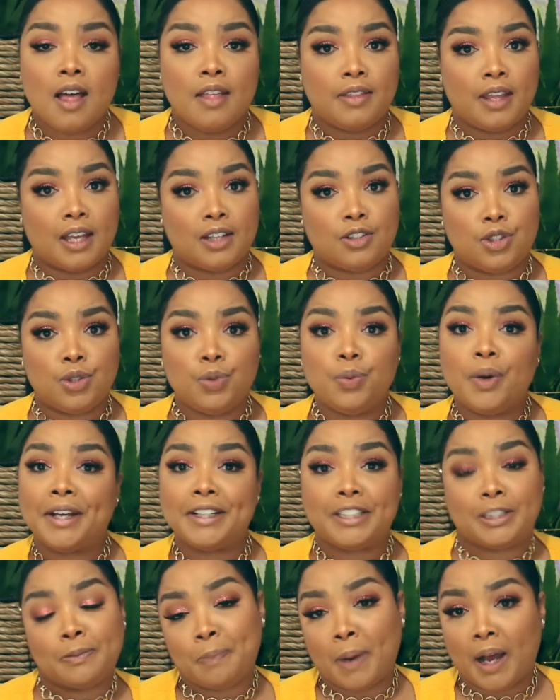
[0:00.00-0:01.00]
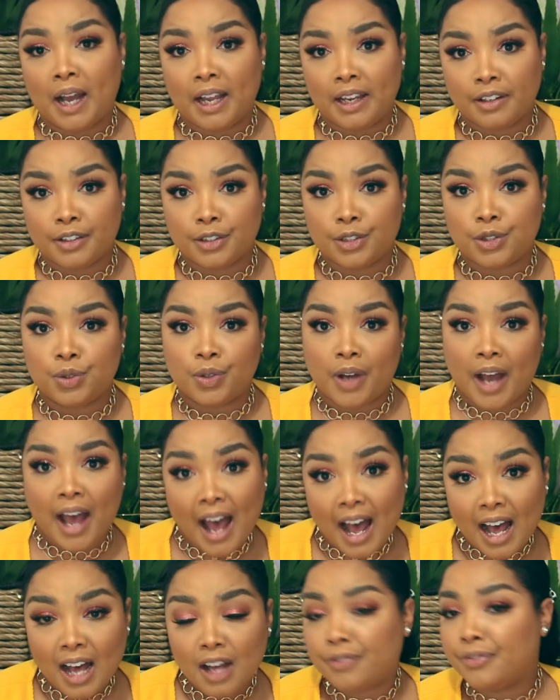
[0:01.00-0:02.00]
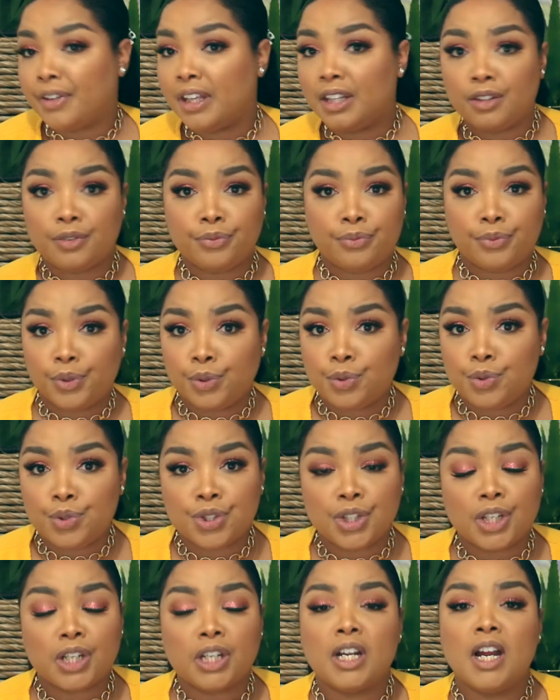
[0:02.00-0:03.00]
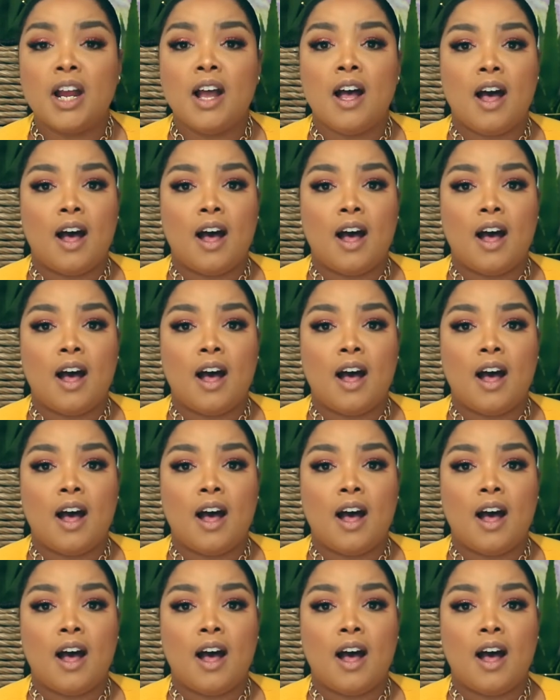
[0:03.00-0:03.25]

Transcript: that you aspire to have in the future,